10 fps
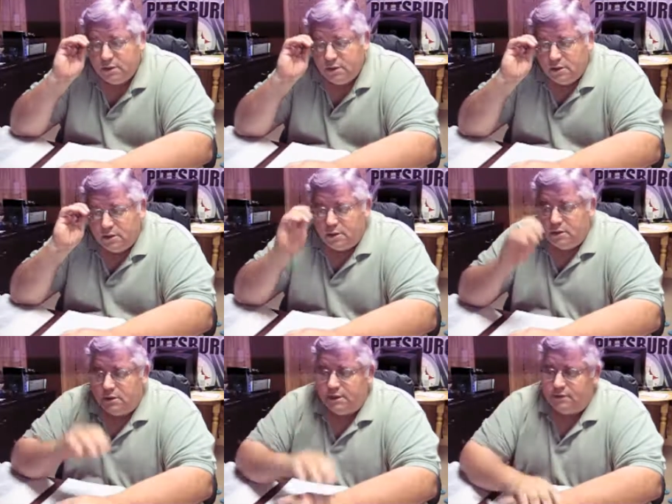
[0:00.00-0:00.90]

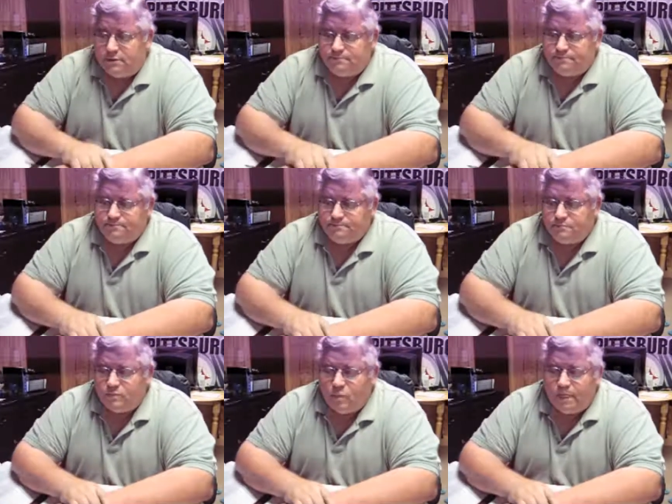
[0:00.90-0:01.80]
Now,
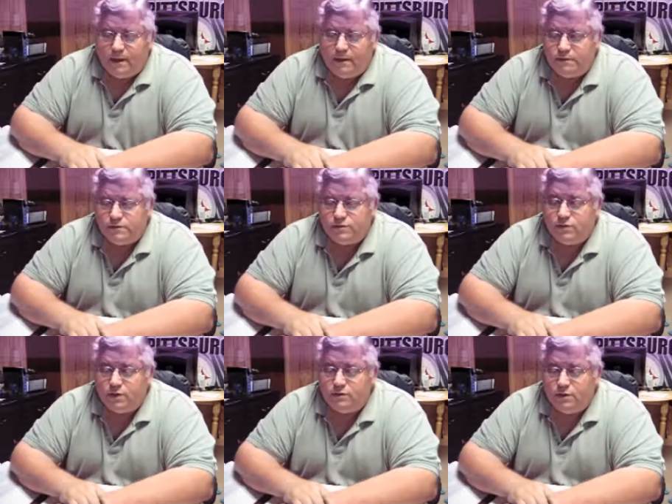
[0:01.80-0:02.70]
the story goes
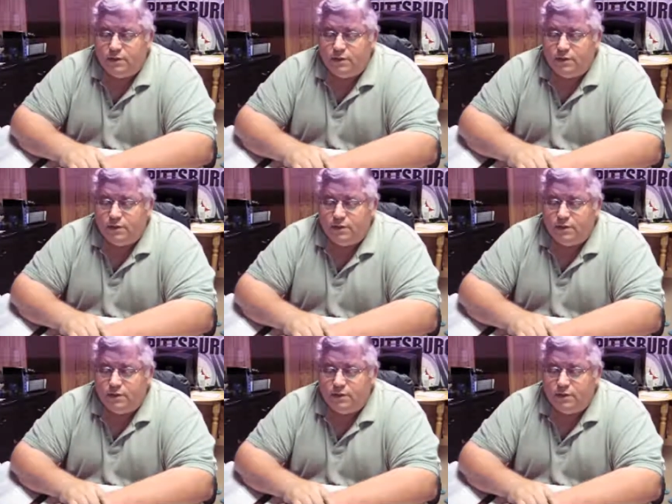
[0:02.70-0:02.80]
on